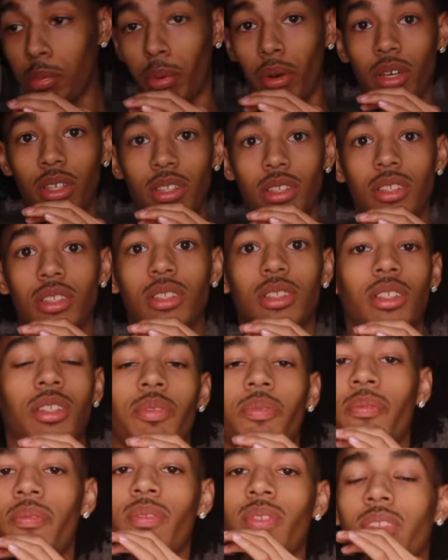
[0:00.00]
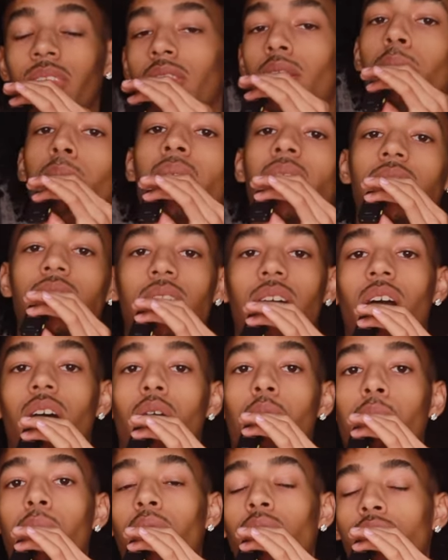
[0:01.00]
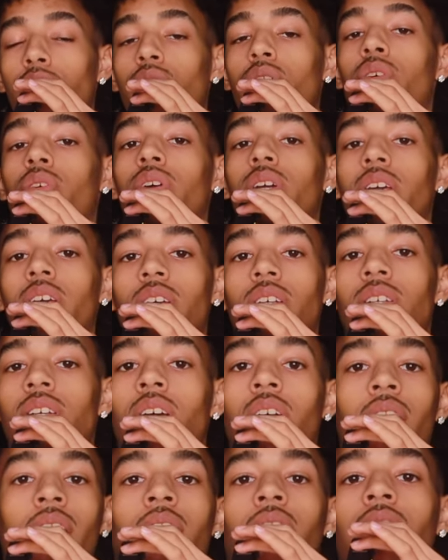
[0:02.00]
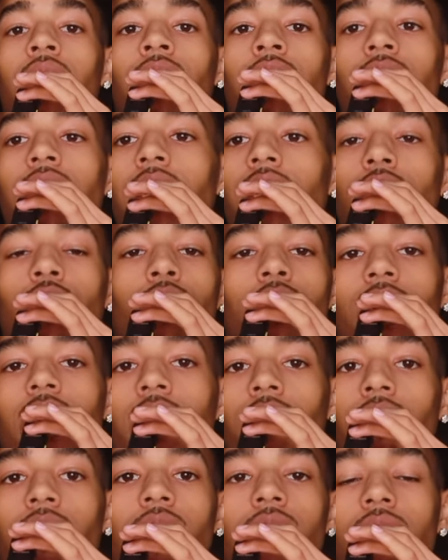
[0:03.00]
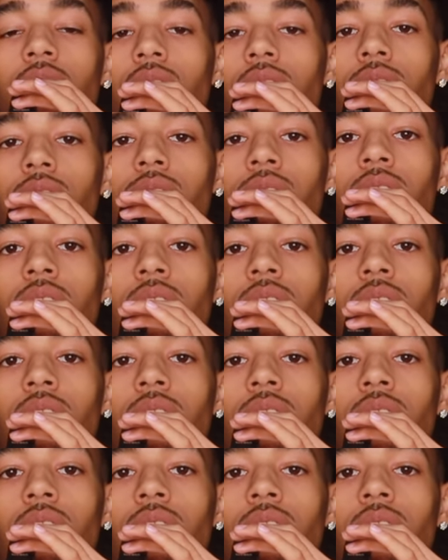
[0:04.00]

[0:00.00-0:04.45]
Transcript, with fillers: person, the best combo you can get that you can never think of.